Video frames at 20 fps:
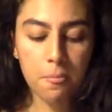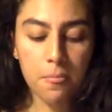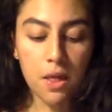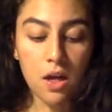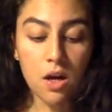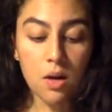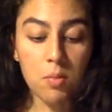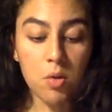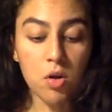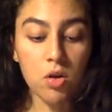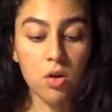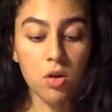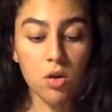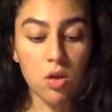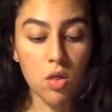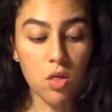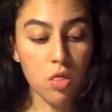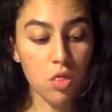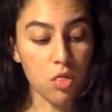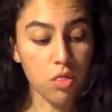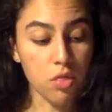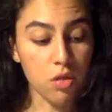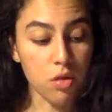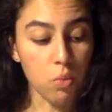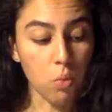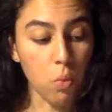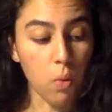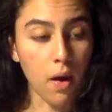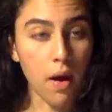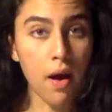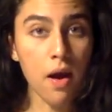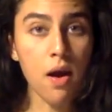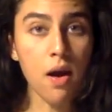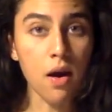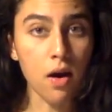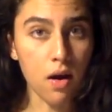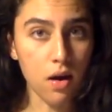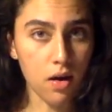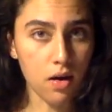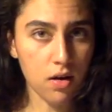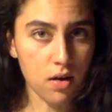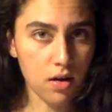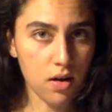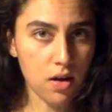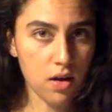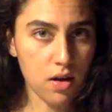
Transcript: and I'm hearing the where.